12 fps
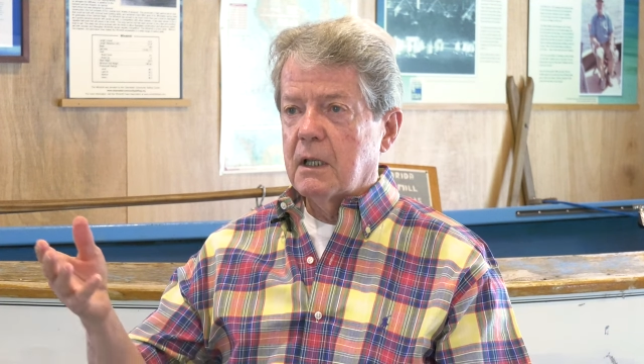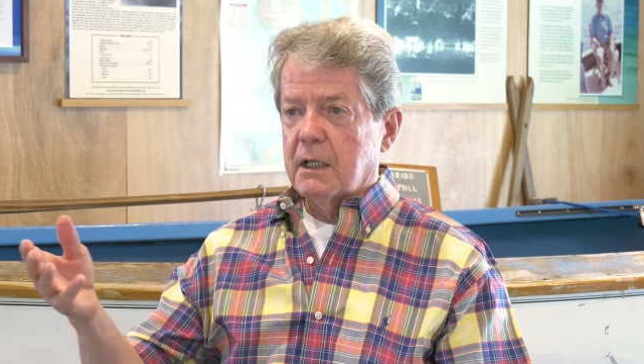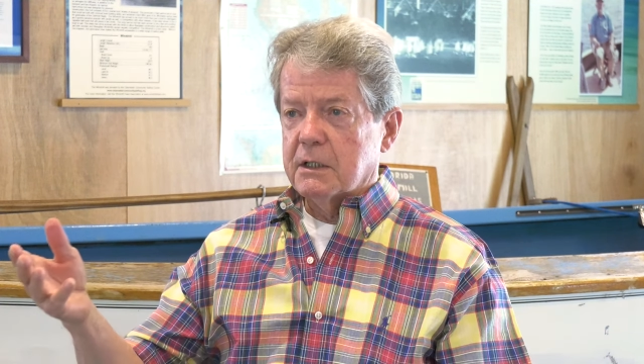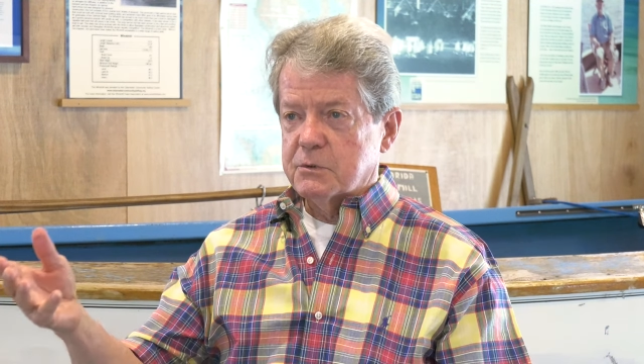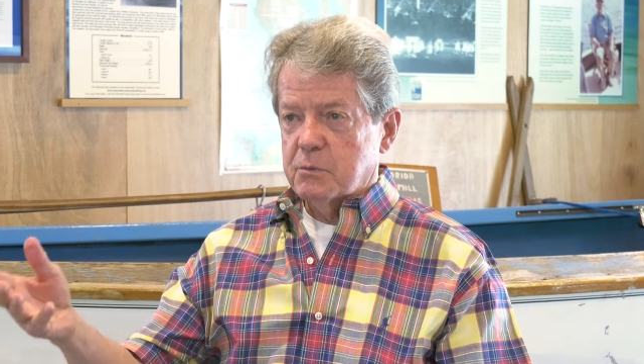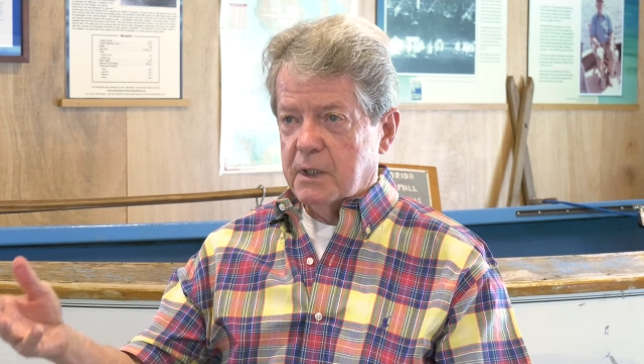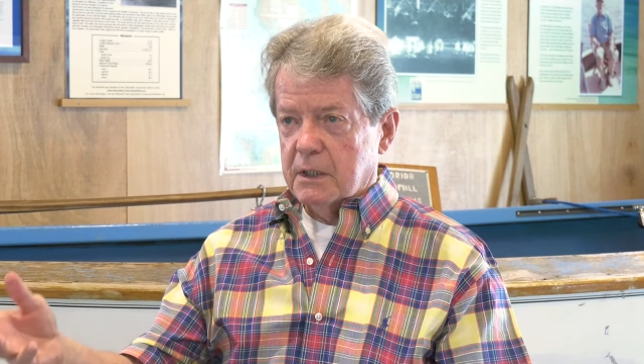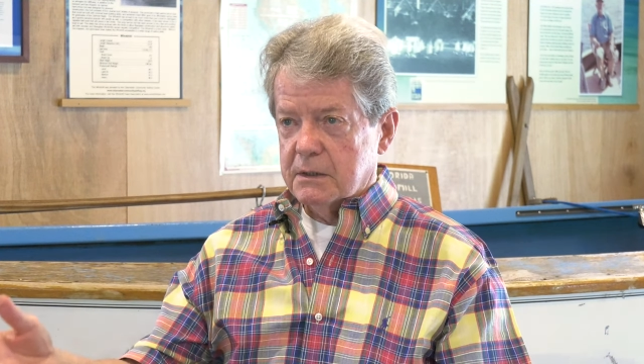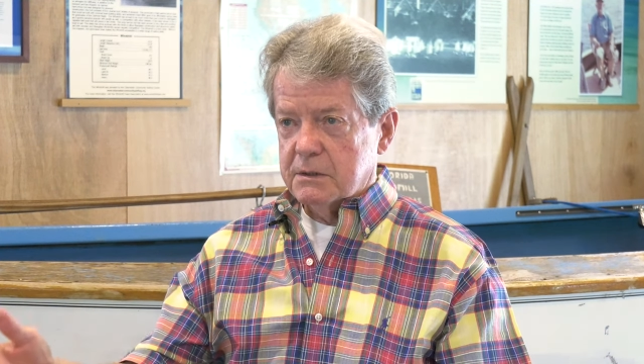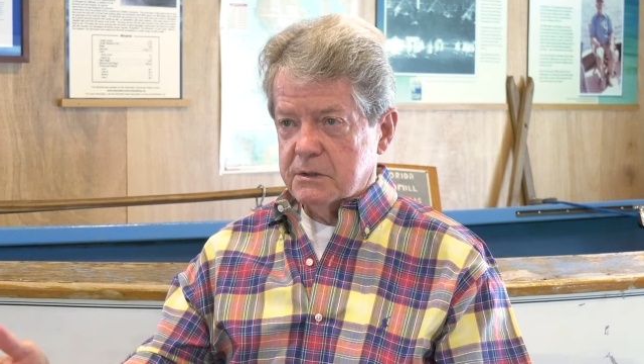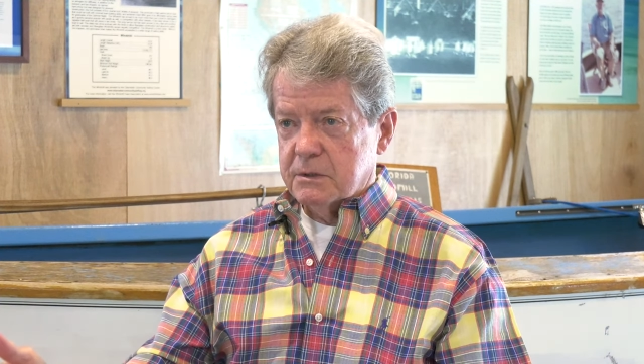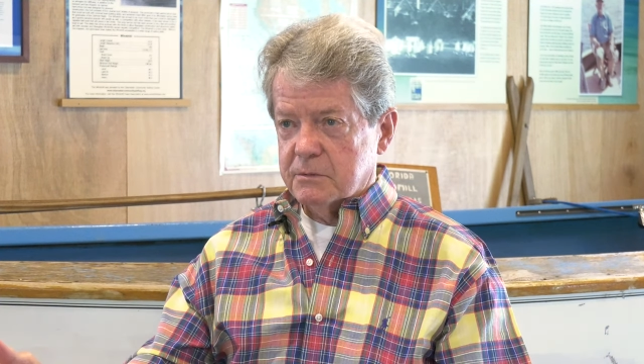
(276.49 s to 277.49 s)
as well
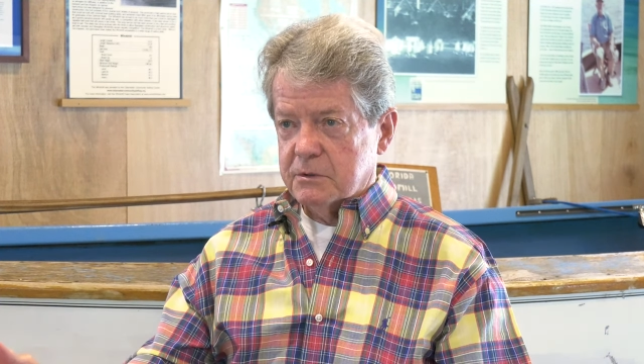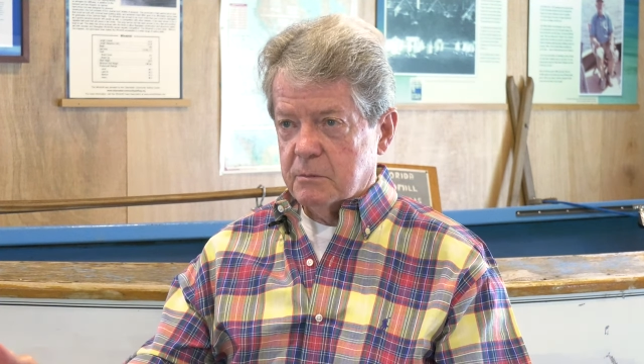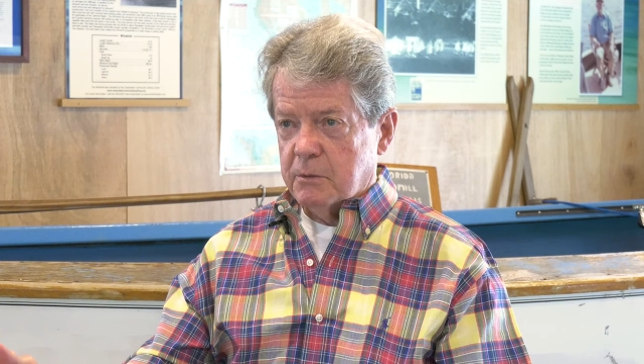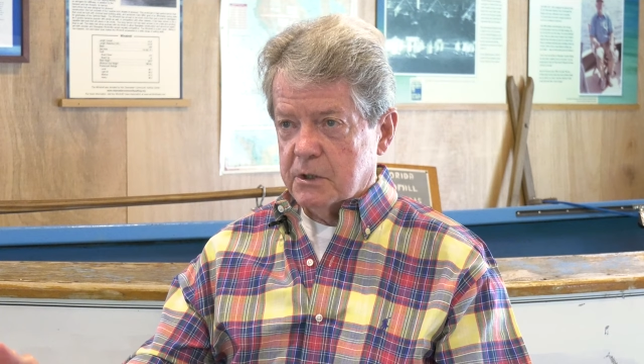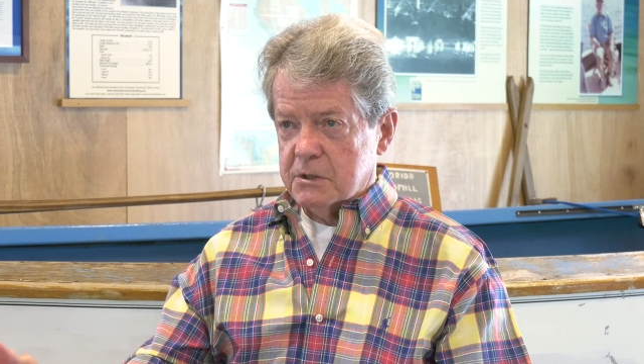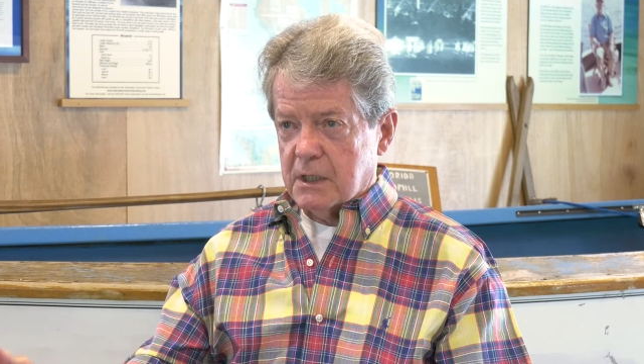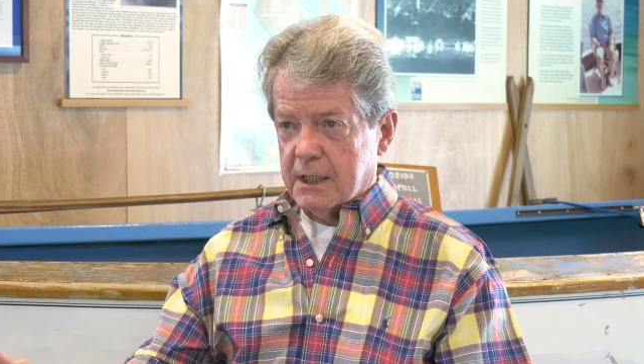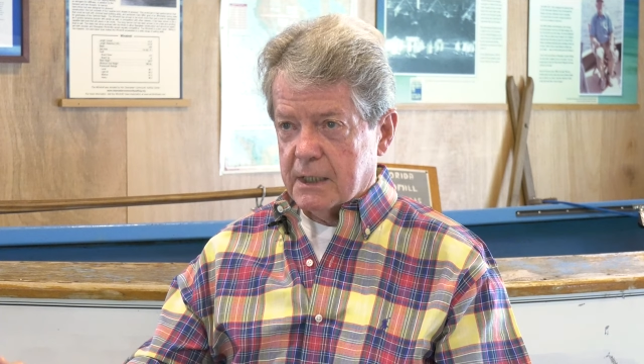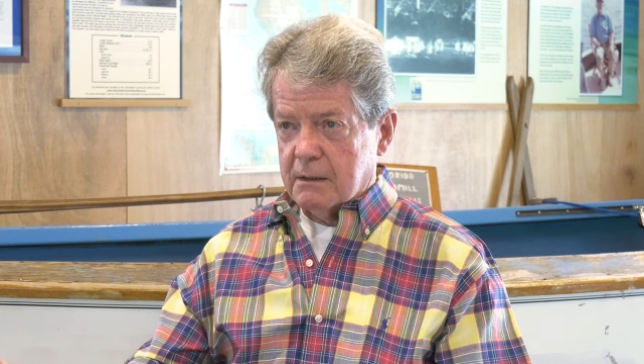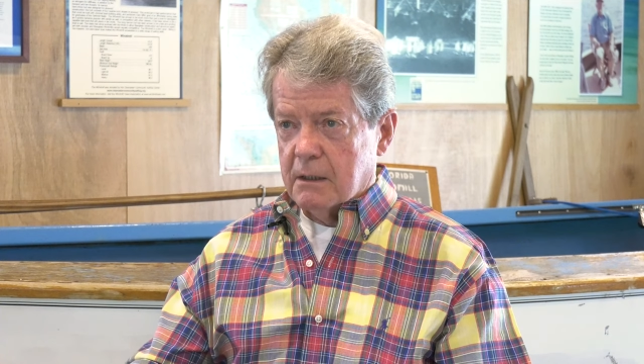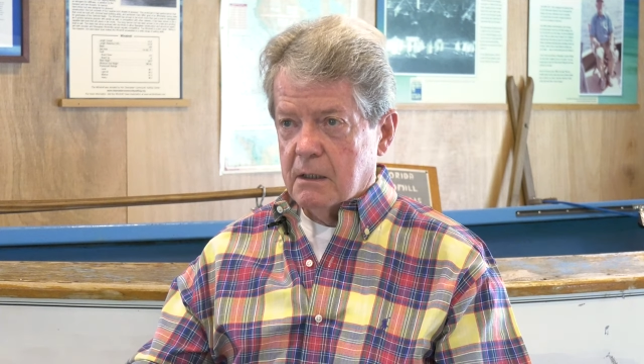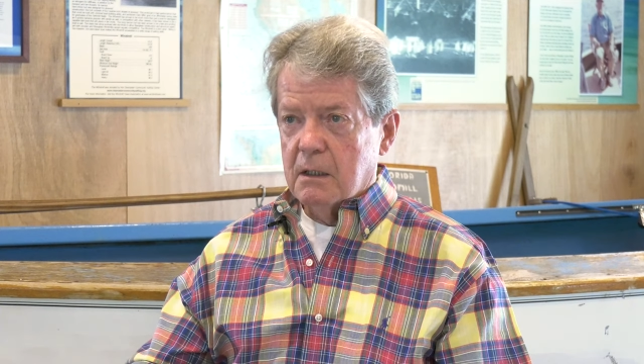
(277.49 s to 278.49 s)
as some submerged
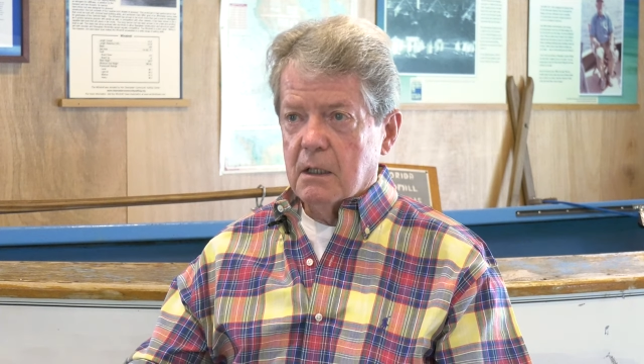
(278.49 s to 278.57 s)
land,